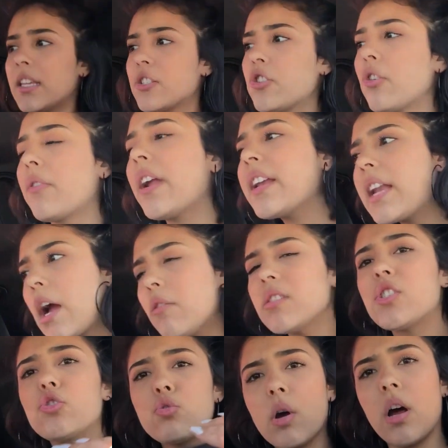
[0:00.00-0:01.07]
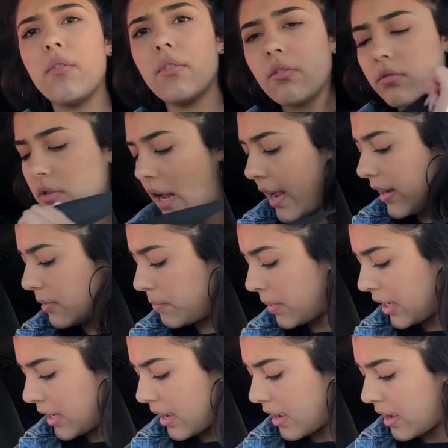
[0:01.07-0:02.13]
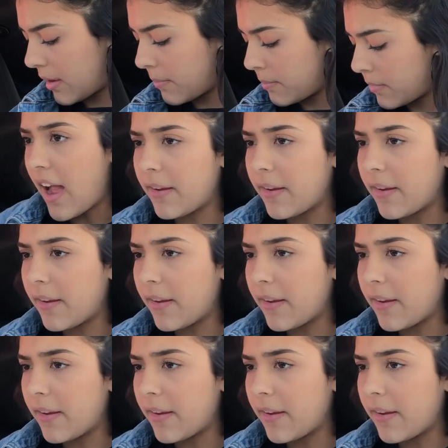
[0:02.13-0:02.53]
So right now it's 12:09 p.m.